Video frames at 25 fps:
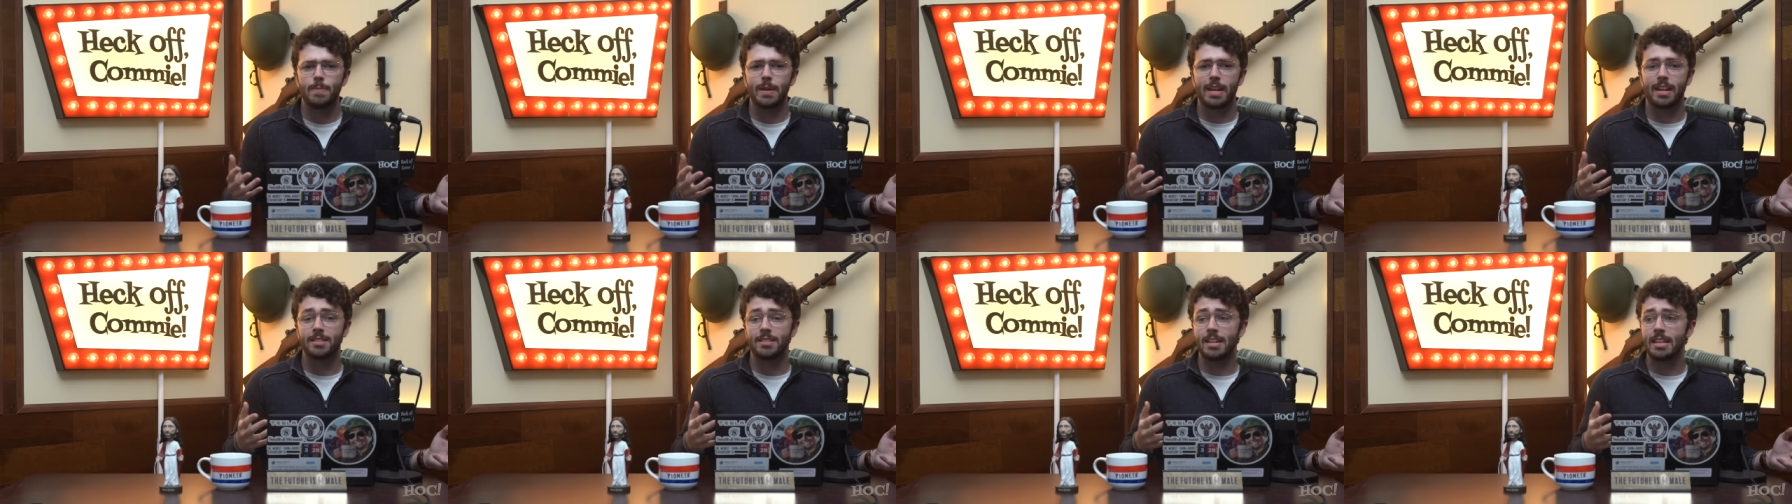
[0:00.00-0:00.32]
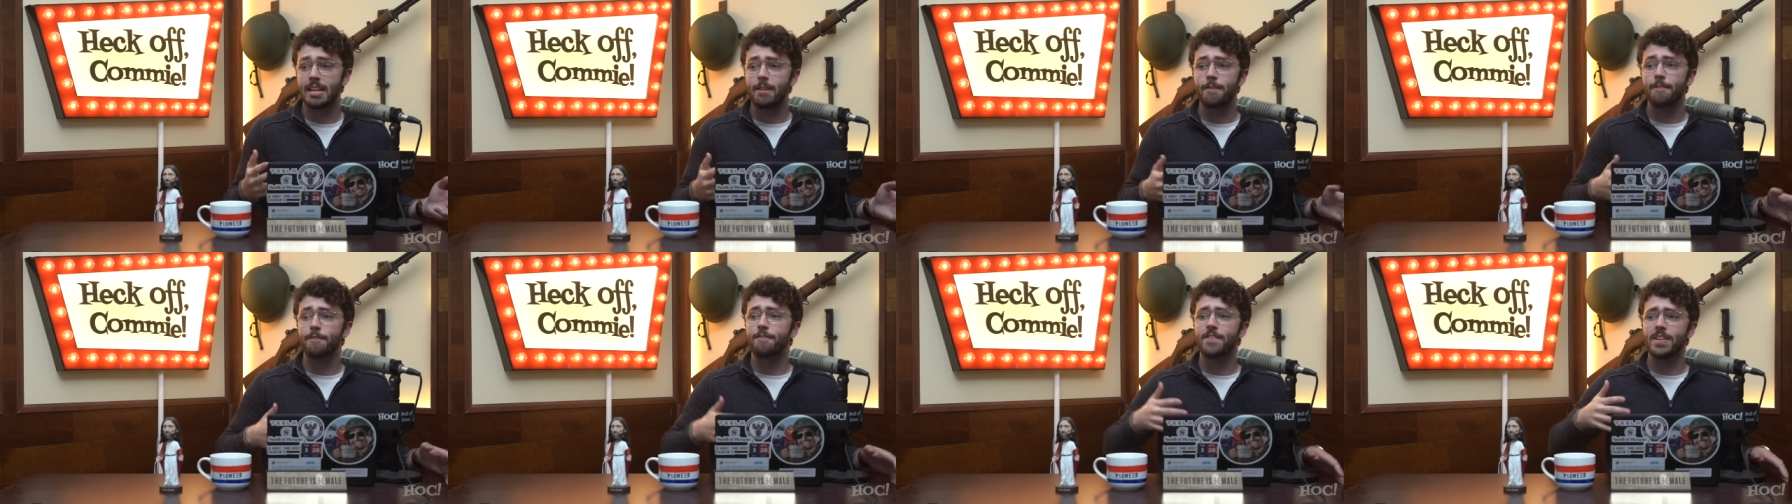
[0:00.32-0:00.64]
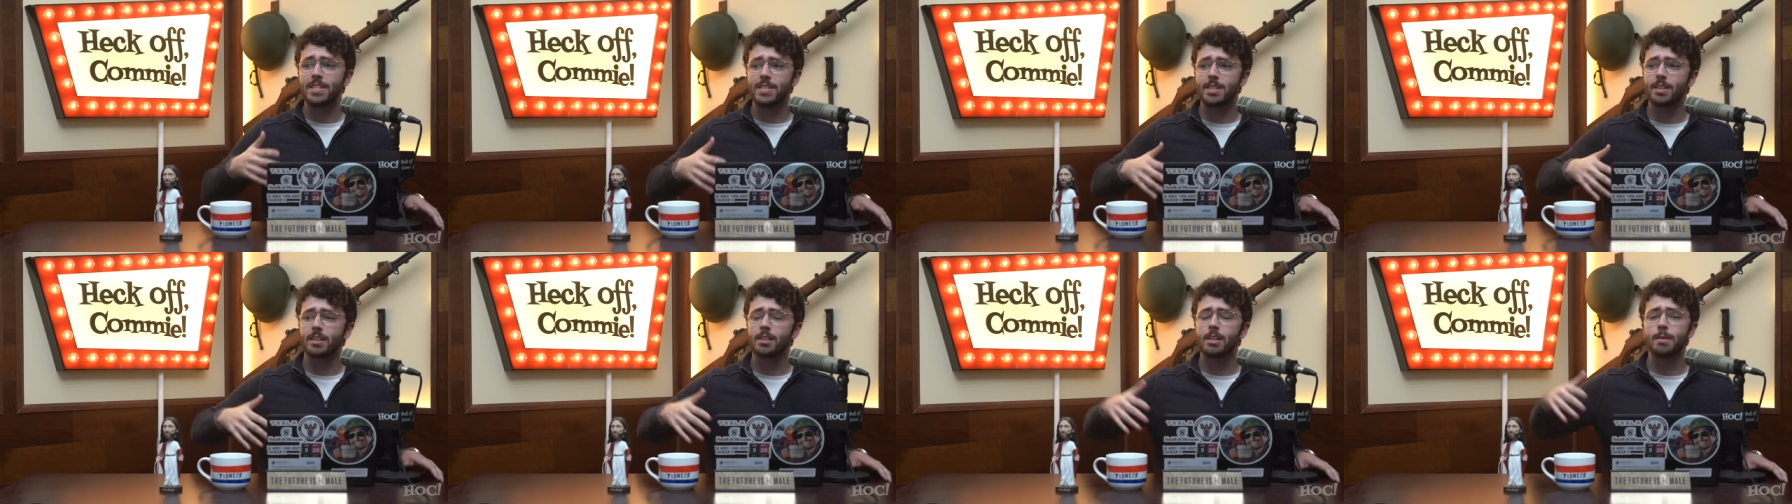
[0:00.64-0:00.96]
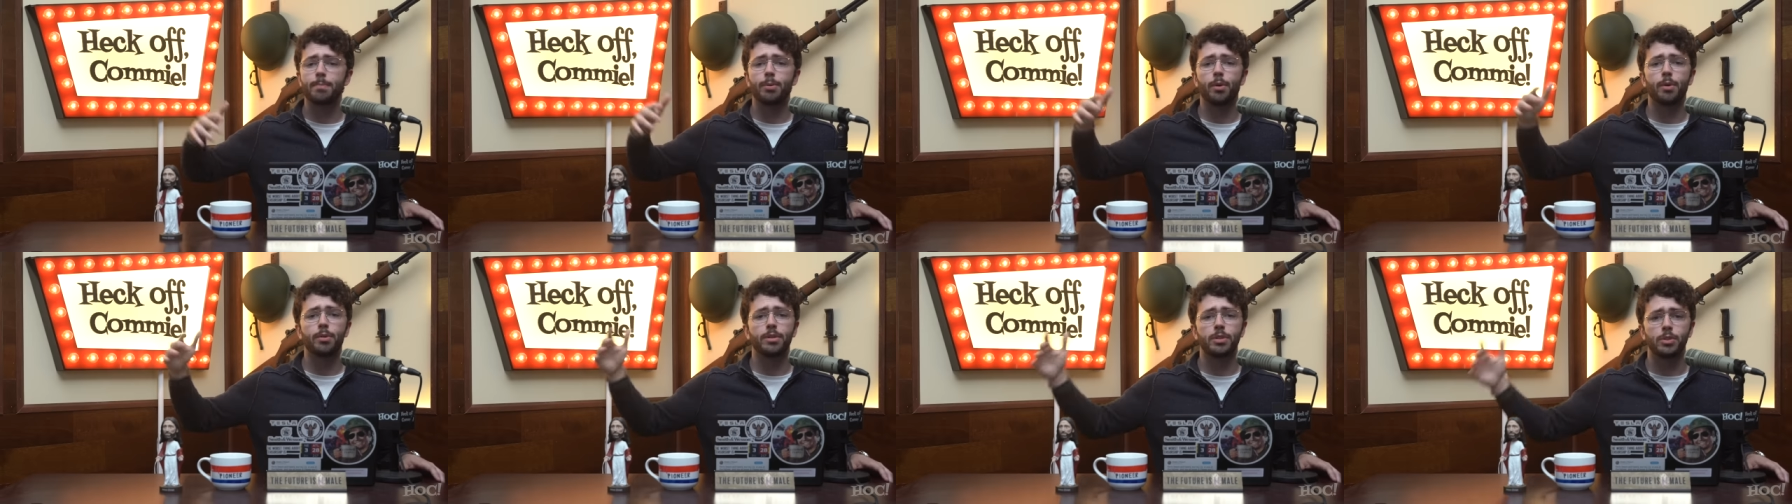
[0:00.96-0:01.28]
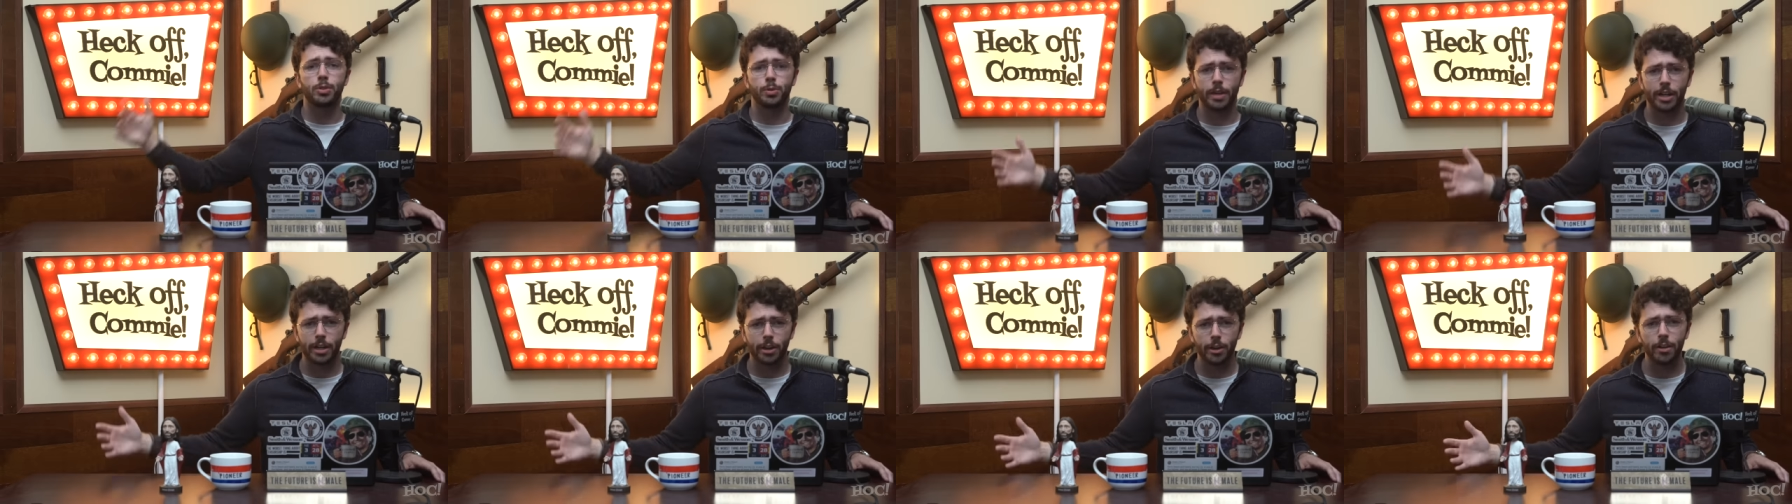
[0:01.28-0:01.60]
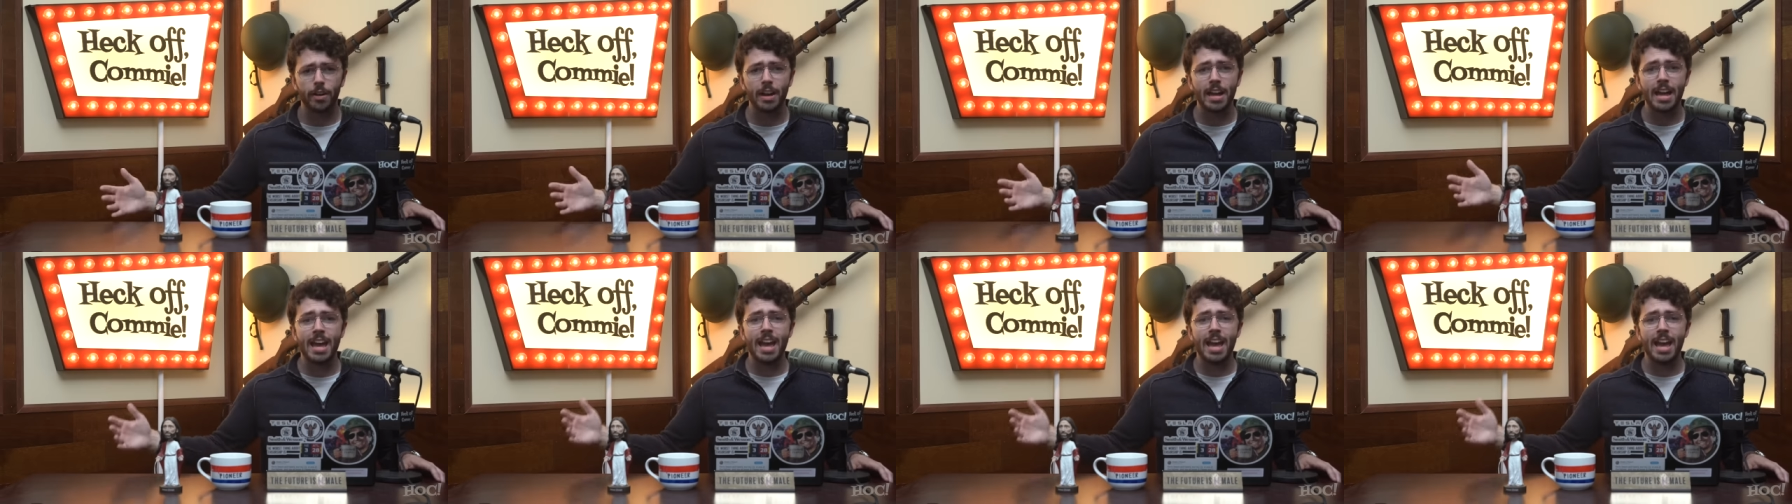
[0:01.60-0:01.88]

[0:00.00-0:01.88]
because they didn't physically pull the trigger.